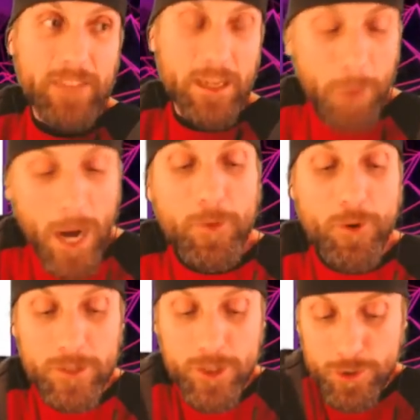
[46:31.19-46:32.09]
like
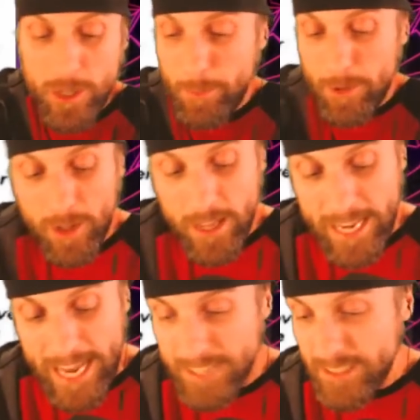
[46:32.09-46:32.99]
popcorn shrimp and all that
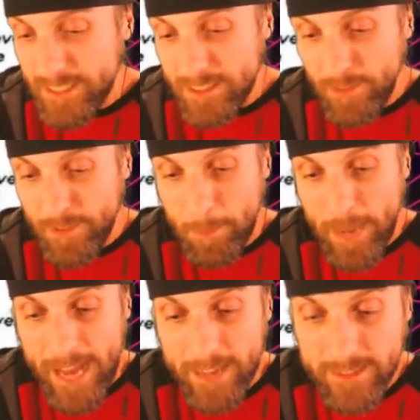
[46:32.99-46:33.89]
nasty stuff in the
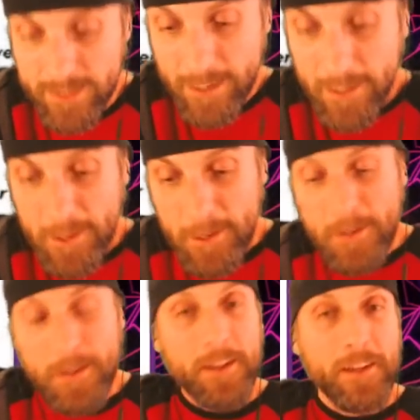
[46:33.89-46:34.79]
past.
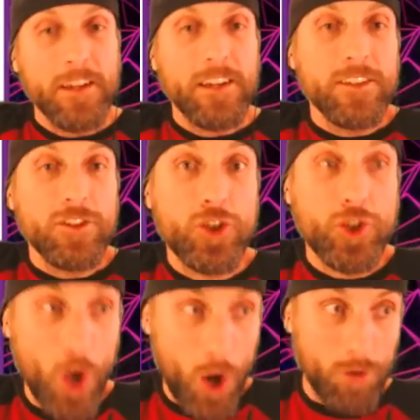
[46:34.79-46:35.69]

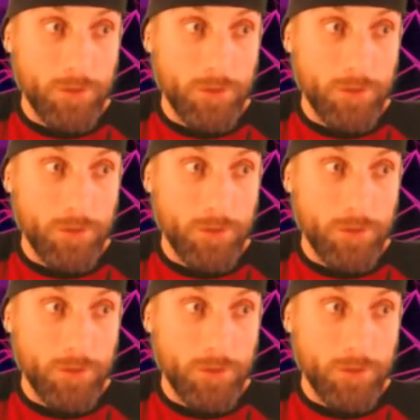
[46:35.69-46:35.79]
So,